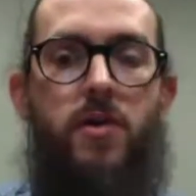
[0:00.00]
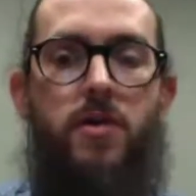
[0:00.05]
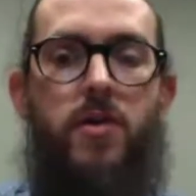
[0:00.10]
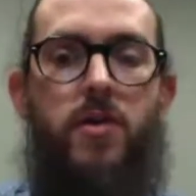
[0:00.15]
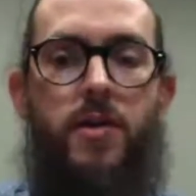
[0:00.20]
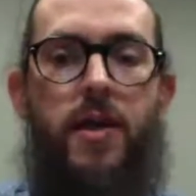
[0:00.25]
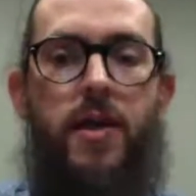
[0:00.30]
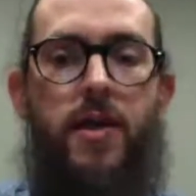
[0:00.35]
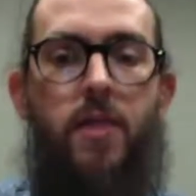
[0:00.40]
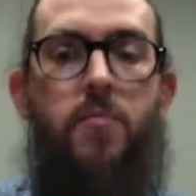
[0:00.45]

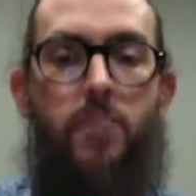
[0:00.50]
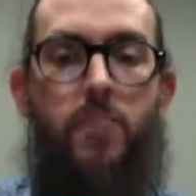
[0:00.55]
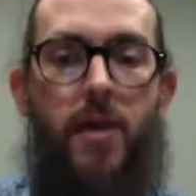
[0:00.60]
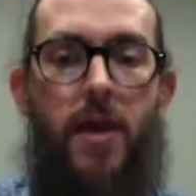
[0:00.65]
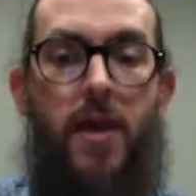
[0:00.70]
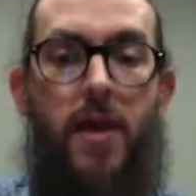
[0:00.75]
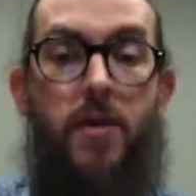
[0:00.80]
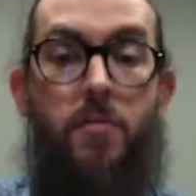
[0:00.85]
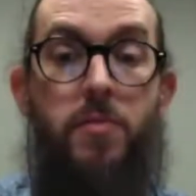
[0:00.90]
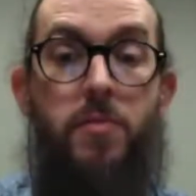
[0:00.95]
It can
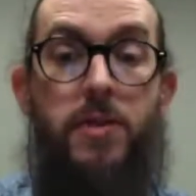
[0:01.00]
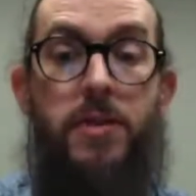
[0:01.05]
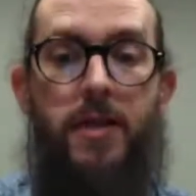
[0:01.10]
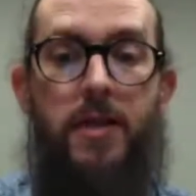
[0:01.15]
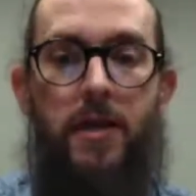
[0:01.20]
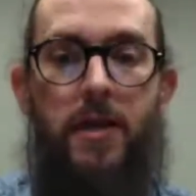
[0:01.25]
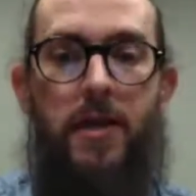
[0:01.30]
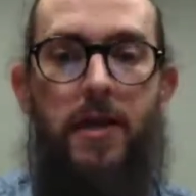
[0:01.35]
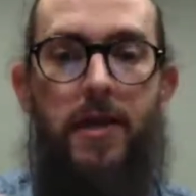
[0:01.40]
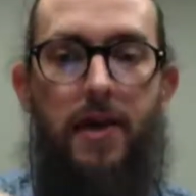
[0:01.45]
end up being
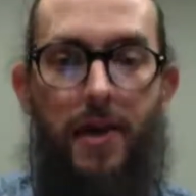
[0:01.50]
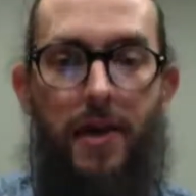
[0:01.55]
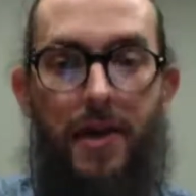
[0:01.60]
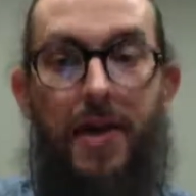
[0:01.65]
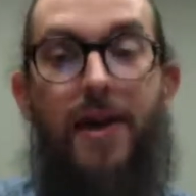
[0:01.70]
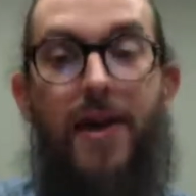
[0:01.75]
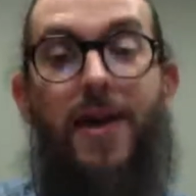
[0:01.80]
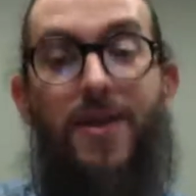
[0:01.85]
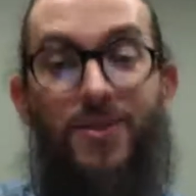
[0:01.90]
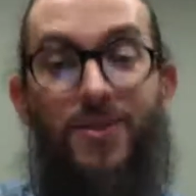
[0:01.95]
like,
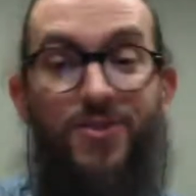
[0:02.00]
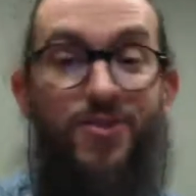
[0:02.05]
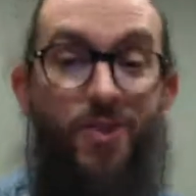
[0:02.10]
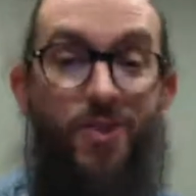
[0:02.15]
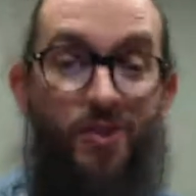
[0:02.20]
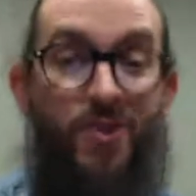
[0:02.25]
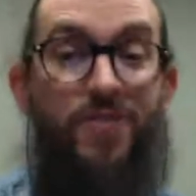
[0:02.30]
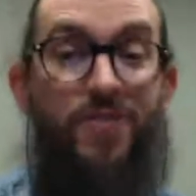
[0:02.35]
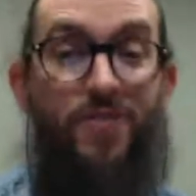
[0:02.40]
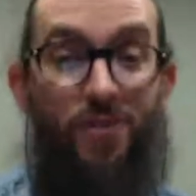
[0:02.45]
hey,
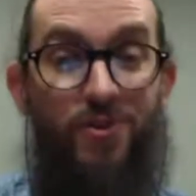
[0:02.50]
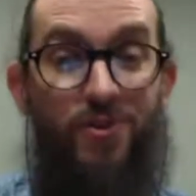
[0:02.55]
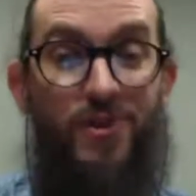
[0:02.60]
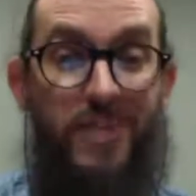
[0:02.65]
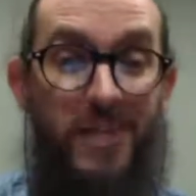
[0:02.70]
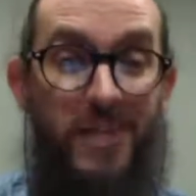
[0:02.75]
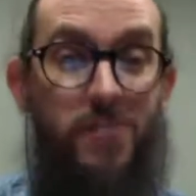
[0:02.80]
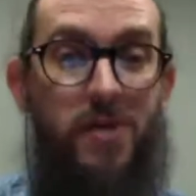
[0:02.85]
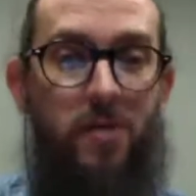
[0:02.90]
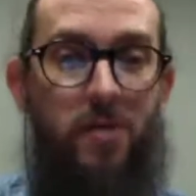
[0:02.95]
sorry for
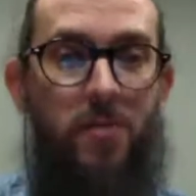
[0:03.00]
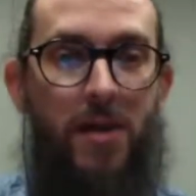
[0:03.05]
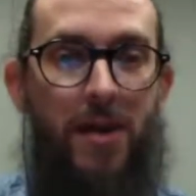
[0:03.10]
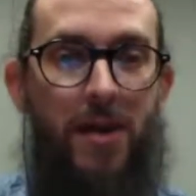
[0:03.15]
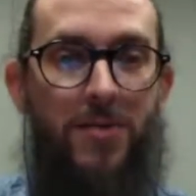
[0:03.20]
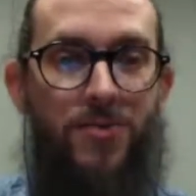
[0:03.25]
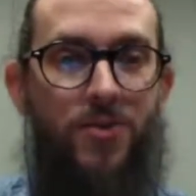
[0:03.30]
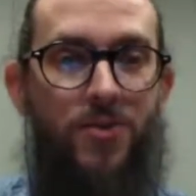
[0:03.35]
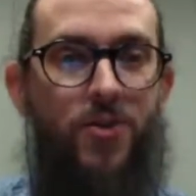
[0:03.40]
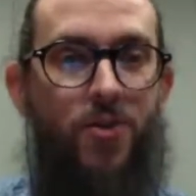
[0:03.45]
the email
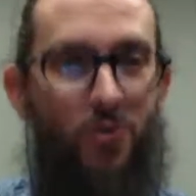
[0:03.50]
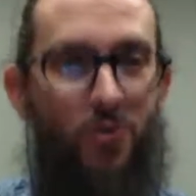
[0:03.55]
blast, you know,